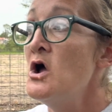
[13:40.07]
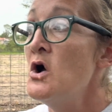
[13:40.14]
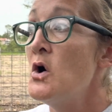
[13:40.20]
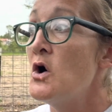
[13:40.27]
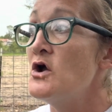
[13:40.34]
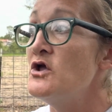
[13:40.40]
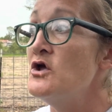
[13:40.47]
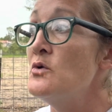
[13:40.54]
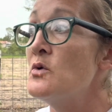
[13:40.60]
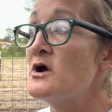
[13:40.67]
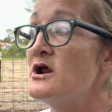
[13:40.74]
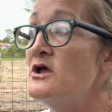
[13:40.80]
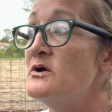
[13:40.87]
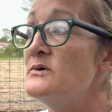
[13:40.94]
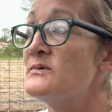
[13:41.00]
or you wanna
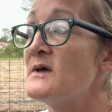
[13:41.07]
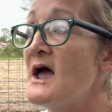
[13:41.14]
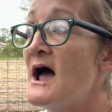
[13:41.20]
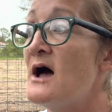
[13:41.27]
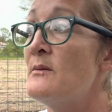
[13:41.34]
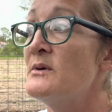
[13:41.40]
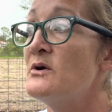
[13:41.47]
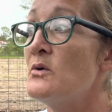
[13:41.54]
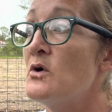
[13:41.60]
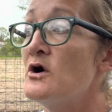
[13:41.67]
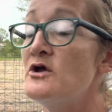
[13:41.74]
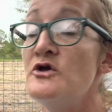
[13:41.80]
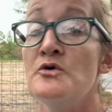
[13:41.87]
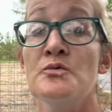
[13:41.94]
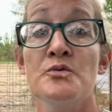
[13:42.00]
use cow manure,
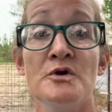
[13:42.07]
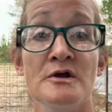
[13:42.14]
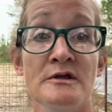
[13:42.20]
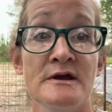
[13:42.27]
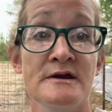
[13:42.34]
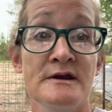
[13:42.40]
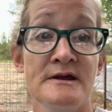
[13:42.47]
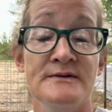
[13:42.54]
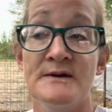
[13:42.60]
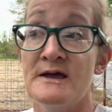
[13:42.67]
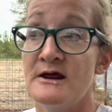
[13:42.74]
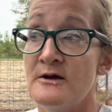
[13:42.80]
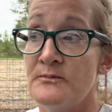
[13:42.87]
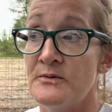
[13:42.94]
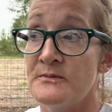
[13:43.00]
you really need to get
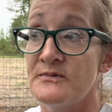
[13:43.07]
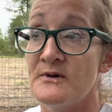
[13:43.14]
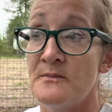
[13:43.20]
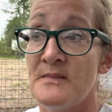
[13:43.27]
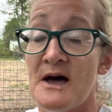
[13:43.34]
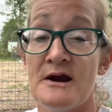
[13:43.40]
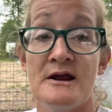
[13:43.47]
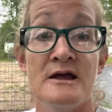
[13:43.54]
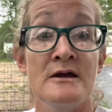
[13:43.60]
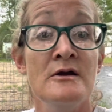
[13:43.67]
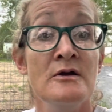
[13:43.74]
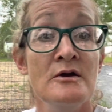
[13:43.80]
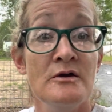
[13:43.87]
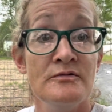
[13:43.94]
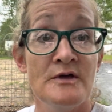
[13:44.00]
it from somebody
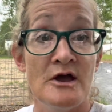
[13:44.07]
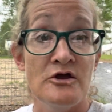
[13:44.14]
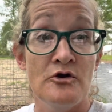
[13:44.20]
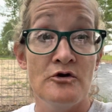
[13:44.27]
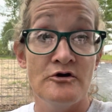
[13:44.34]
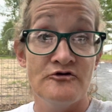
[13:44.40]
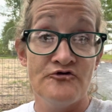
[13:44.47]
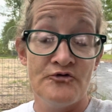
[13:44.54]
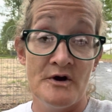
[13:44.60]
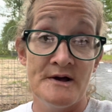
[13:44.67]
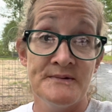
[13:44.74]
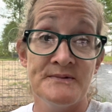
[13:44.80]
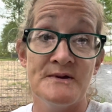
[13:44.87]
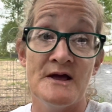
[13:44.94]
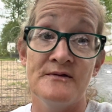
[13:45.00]
that you can
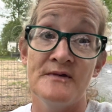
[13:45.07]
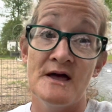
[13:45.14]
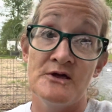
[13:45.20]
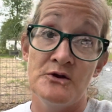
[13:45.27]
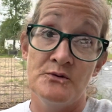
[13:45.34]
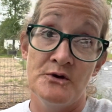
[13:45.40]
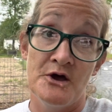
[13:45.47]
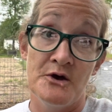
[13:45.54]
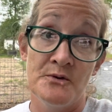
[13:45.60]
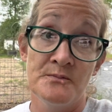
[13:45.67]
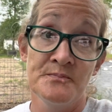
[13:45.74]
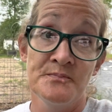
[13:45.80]
trust and that you know.